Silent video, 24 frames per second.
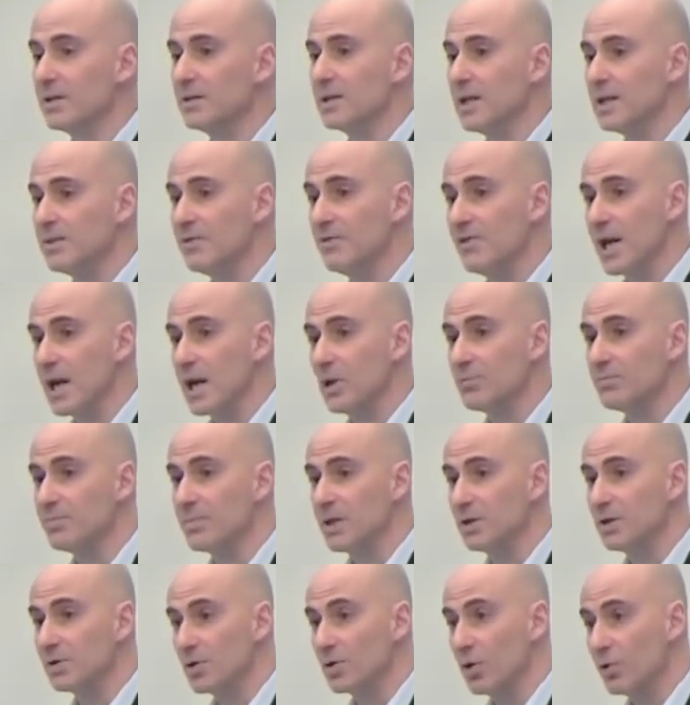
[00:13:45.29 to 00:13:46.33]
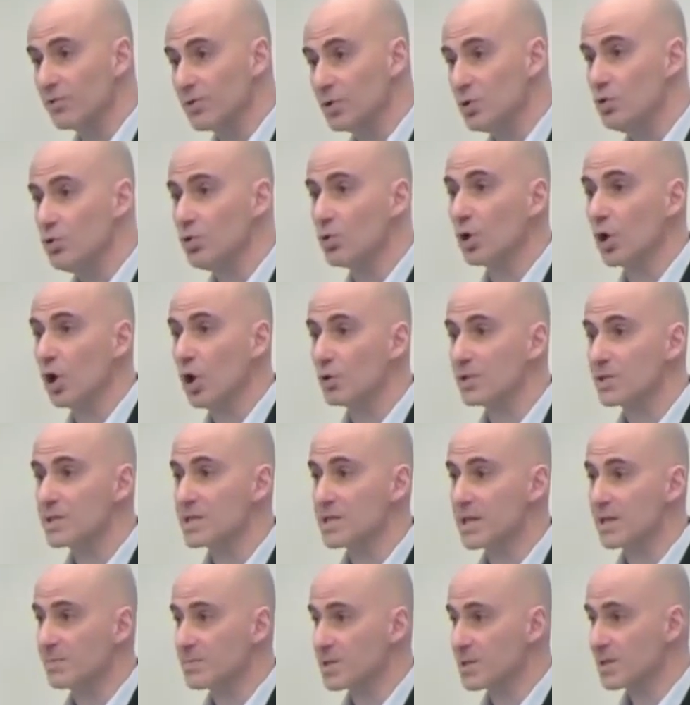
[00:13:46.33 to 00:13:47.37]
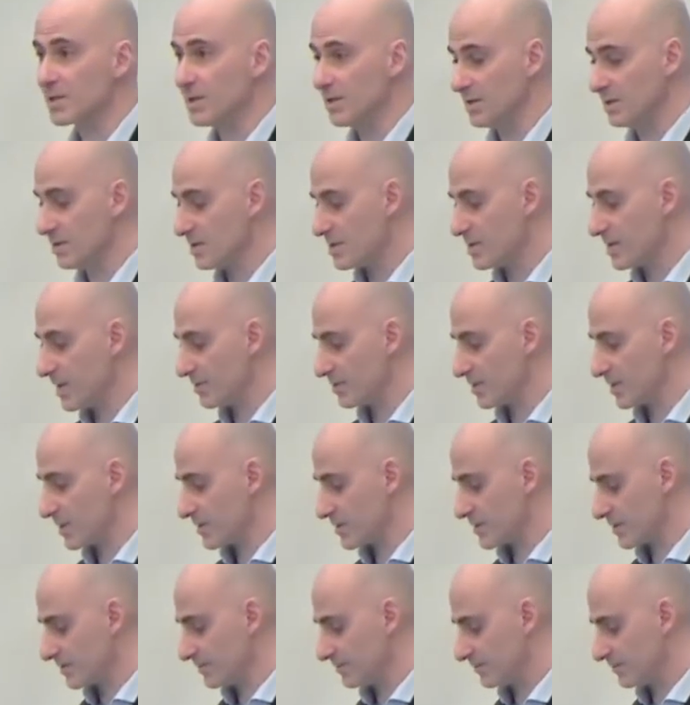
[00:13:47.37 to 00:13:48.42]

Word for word: the development of new concepts in these areas.